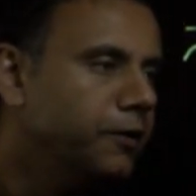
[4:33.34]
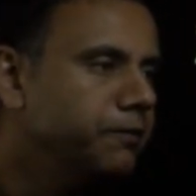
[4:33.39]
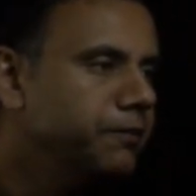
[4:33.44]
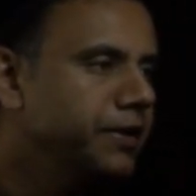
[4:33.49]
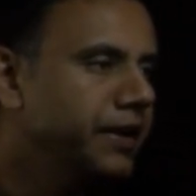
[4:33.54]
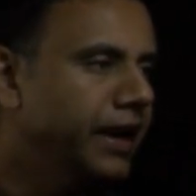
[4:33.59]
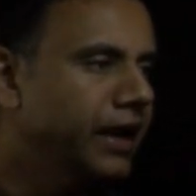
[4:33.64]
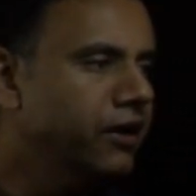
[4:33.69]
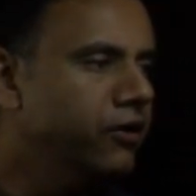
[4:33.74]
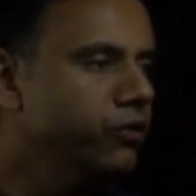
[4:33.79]

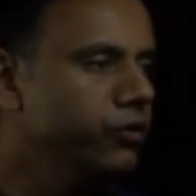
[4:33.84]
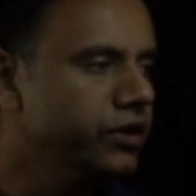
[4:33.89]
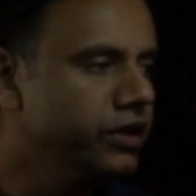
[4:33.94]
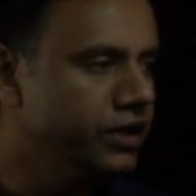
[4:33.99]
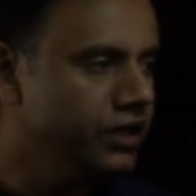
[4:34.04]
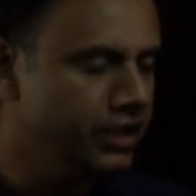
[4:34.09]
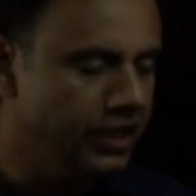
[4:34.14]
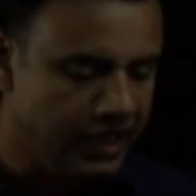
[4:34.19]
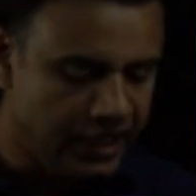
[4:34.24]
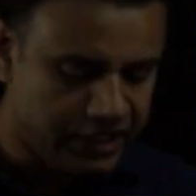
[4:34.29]
Now we
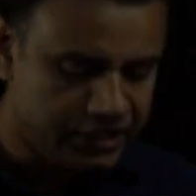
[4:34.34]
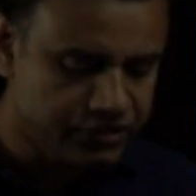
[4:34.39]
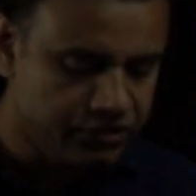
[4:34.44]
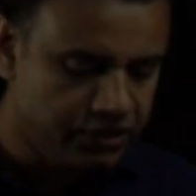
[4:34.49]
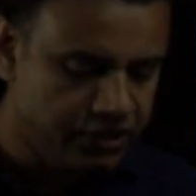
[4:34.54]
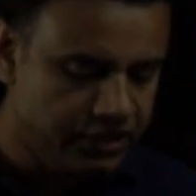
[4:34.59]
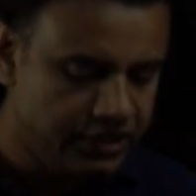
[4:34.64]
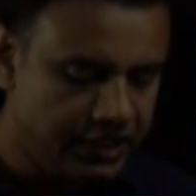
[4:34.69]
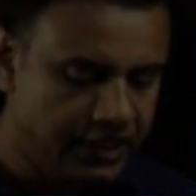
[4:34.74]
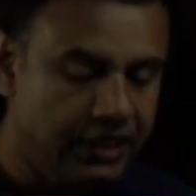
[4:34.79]
can
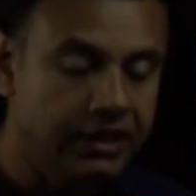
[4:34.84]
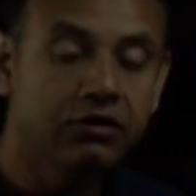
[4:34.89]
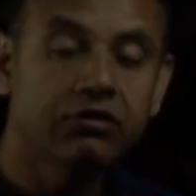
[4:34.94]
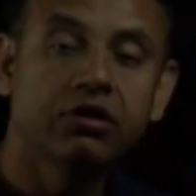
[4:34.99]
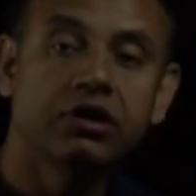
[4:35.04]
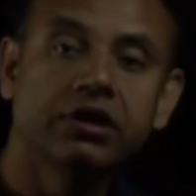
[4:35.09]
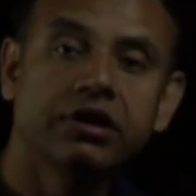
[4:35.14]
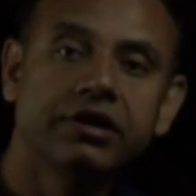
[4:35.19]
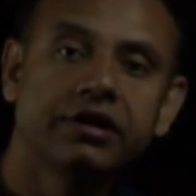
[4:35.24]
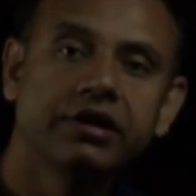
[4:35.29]
actually
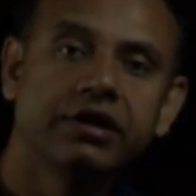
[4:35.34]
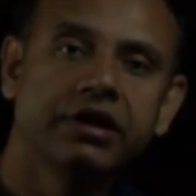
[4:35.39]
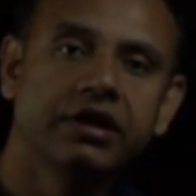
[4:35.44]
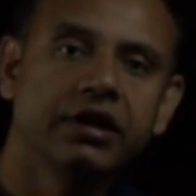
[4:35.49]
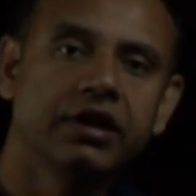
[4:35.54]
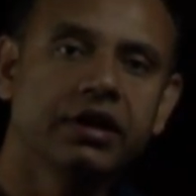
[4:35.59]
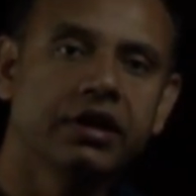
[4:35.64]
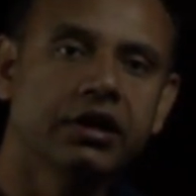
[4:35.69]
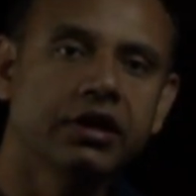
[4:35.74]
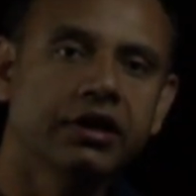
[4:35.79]
calculate
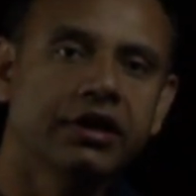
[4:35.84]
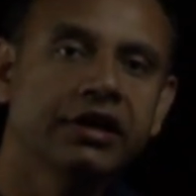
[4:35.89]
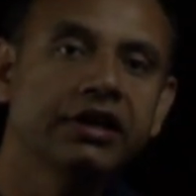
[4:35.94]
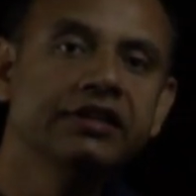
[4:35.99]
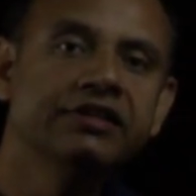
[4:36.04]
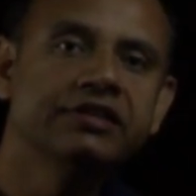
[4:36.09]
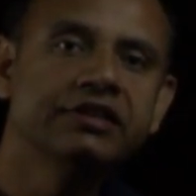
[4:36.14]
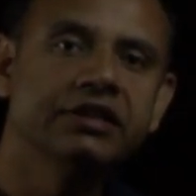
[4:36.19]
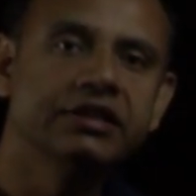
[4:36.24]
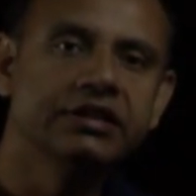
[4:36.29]
the
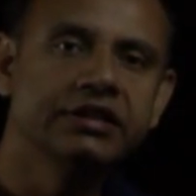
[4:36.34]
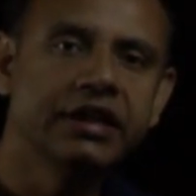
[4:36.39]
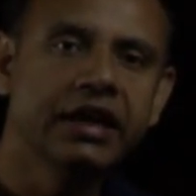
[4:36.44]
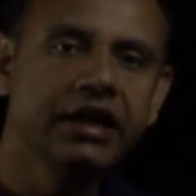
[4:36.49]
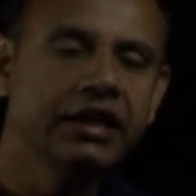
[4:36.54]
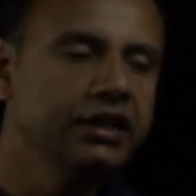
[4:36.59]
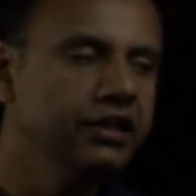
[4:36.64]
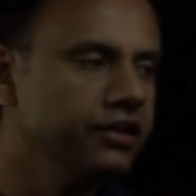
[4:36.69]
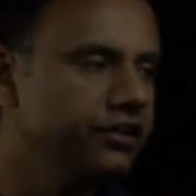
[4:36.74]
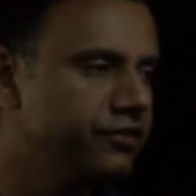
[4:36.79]

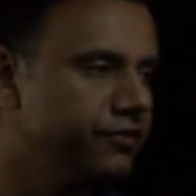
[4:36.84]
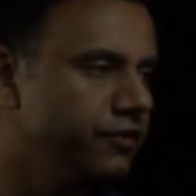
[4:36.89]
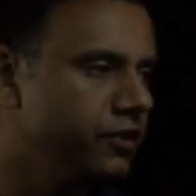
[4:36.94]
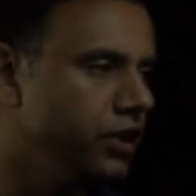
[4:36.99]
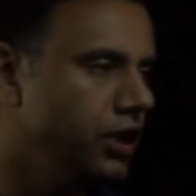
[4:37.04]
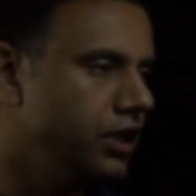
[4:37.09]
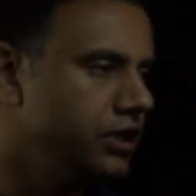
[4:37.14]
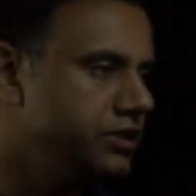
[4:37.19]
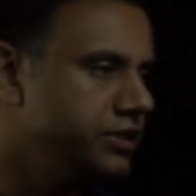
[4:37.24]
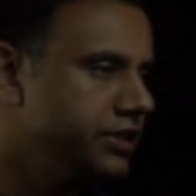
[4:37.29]
instantaneous
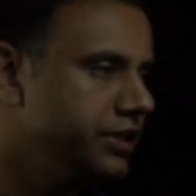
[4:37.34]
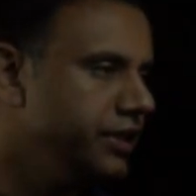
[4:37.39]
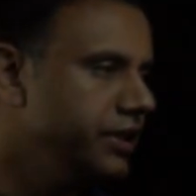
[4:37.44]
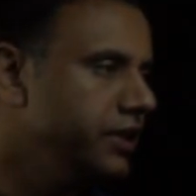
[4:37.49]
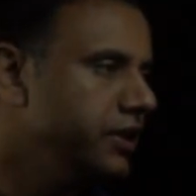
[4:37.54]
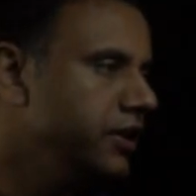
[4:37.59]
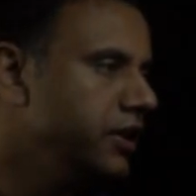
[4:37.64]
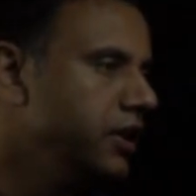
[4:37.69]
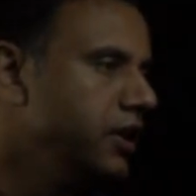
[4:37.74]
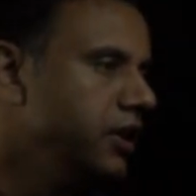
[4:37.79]

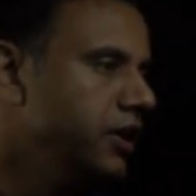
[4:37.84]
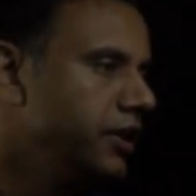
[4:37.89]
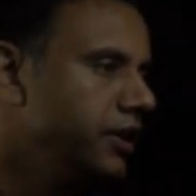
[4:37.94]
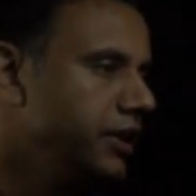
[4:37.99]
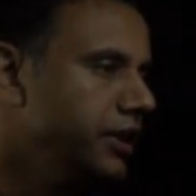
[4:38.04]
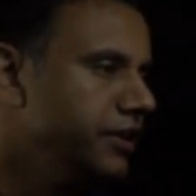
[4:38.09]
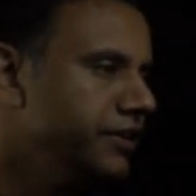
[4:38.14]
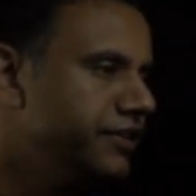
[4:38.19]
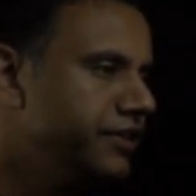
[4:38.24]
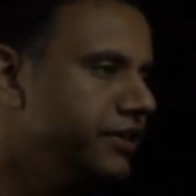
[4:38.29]
velocity.
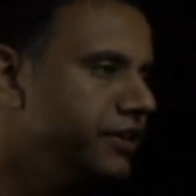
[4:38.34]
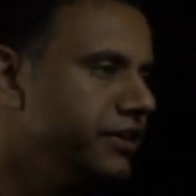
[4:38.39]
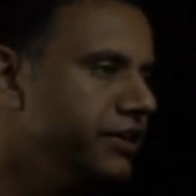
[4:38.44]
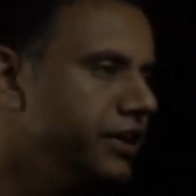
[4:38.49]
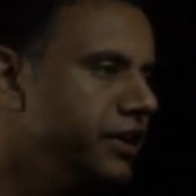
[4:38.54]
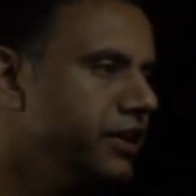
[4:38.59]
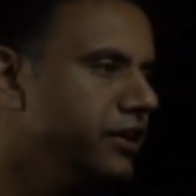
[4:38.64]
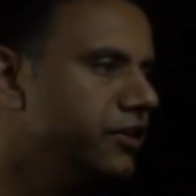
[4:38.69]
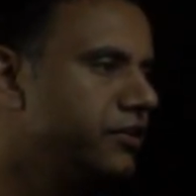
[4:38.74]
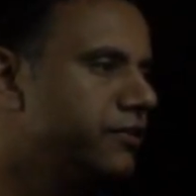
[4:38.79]
The
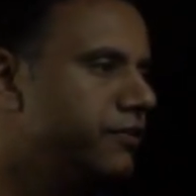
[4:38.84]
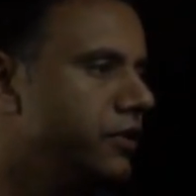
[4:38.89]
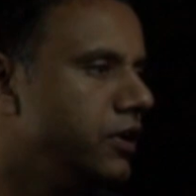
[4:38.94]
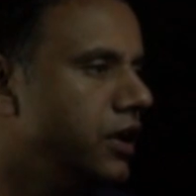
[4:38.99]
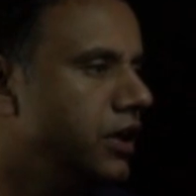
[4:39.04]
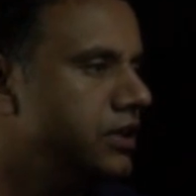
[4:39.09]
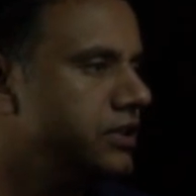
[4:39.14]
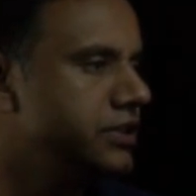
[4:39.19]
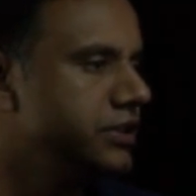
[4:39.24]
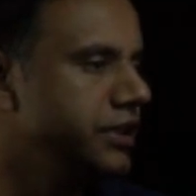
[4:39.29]
instantaneous
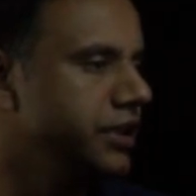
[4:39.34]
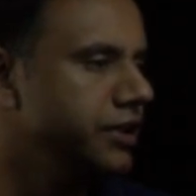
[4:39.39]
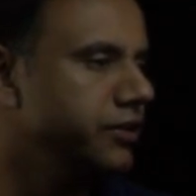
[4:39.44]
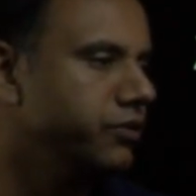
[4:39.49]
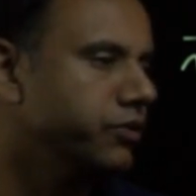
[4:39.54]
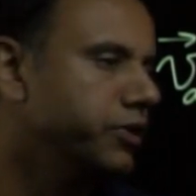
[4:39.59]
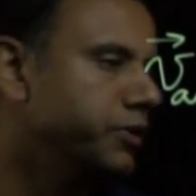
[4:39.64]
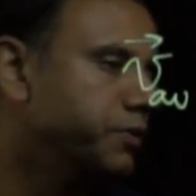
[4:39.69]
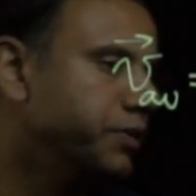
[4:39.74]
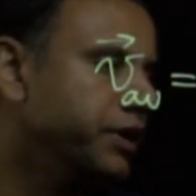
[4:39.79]
velocity
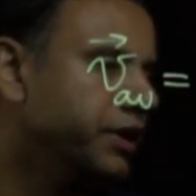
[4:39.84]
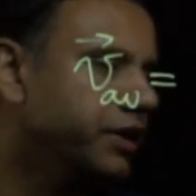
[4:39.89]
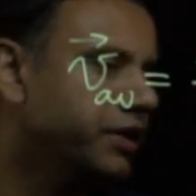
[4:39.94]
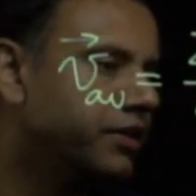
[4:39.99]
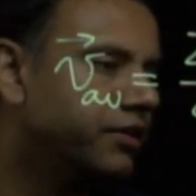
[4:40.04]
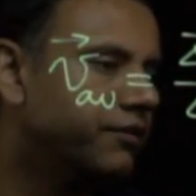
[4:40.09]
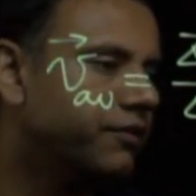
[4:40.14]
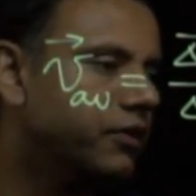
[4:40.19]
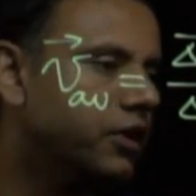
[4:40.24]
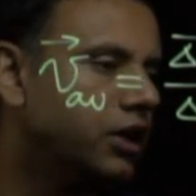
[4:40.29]
would be
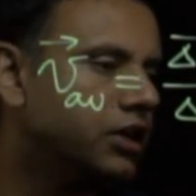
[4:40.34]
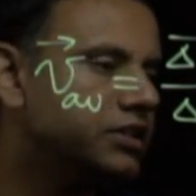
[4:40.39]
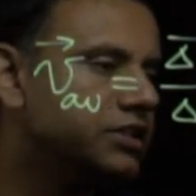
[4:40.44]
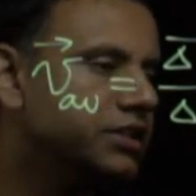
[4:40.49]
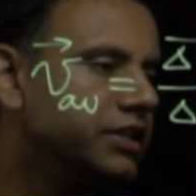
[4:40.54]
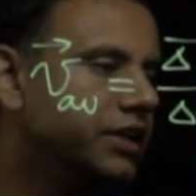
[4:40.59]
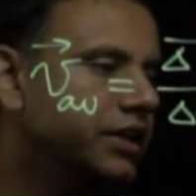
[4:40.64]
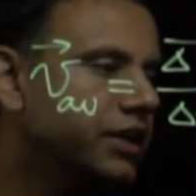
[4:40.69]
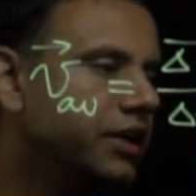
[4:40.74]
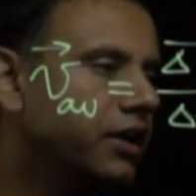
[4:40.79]
the
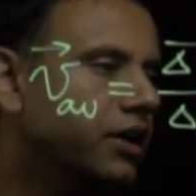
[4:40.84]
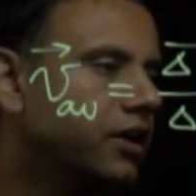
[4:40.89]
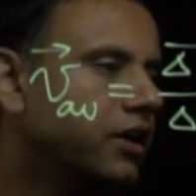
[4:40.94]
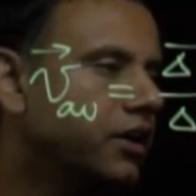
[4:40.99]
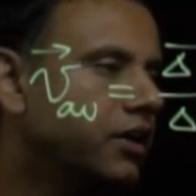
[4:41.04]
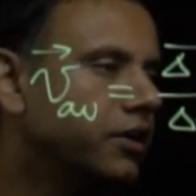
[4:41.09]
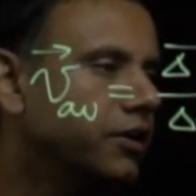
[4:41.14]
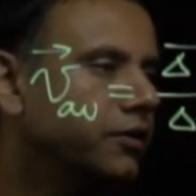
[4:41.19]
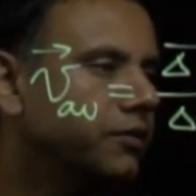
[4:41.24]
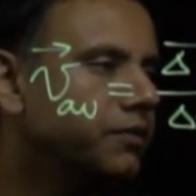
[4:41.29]
velocity,
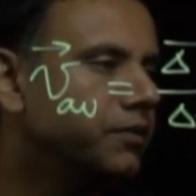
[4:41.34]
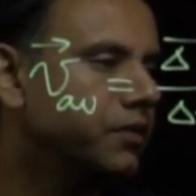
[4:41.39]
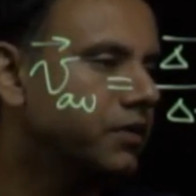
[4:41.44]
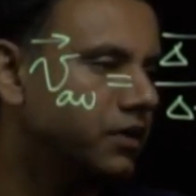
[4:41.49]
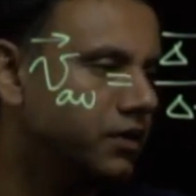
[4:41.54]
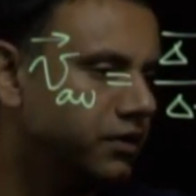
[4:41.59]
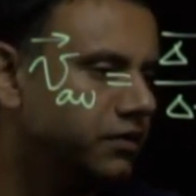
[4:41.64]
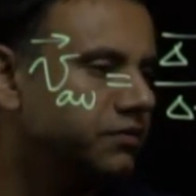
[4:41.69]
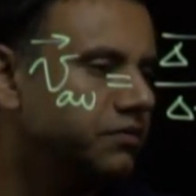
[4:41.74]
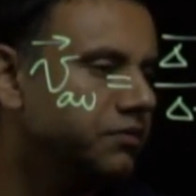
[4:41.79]

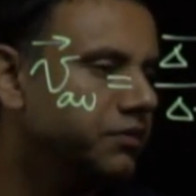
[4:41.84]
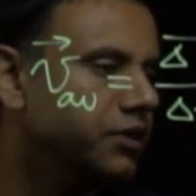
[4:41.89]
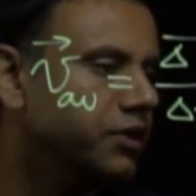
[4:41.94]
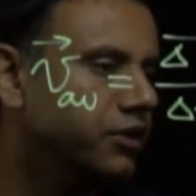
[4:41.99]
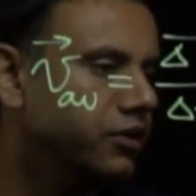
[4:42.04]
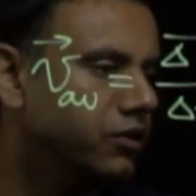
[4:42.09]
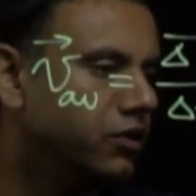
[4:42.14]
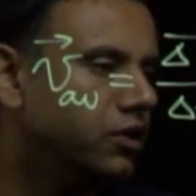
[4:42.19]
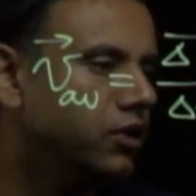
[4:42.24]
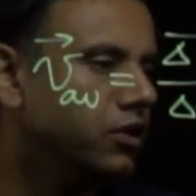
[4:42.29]

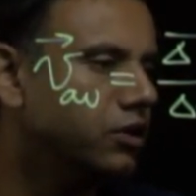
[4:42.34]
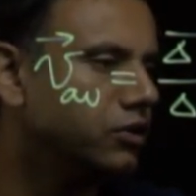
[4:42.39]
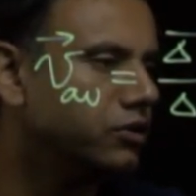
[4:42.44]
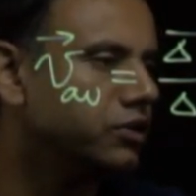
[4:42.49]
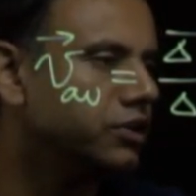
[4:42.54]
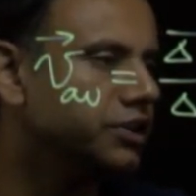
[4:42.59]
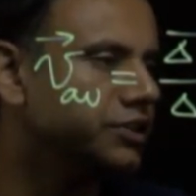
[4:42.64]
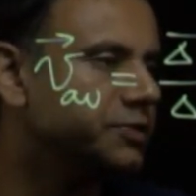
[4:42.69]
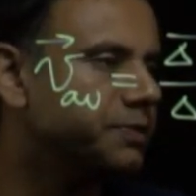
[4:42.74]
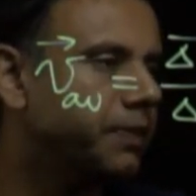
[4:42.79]

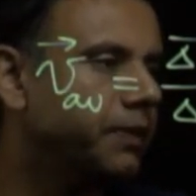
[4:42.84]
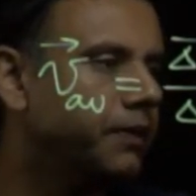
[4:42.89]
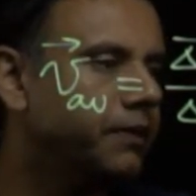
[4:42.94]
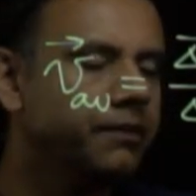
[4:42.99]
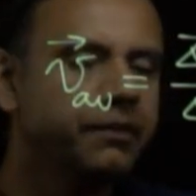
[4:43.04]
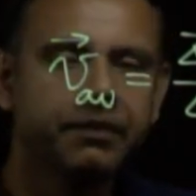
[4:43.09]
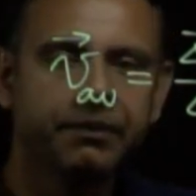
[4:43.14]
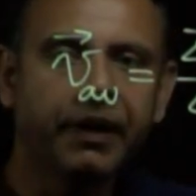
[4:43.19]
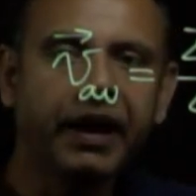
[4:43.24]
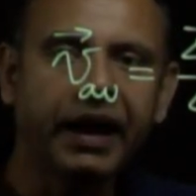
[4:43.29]
along this
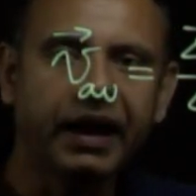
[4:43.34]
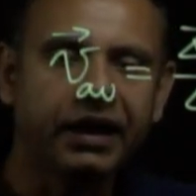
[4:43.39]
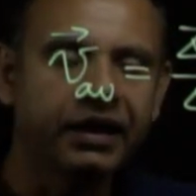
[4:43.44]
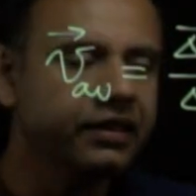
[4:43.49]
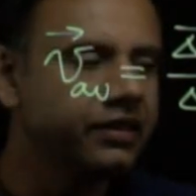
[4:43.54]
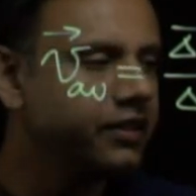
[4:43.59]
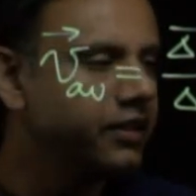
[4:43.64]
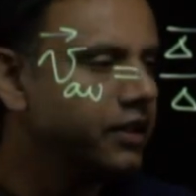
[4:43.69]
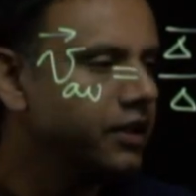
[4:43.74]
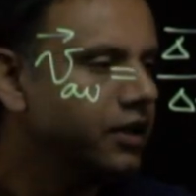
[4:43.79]

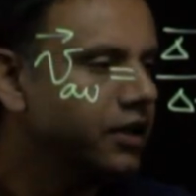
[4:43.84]
path.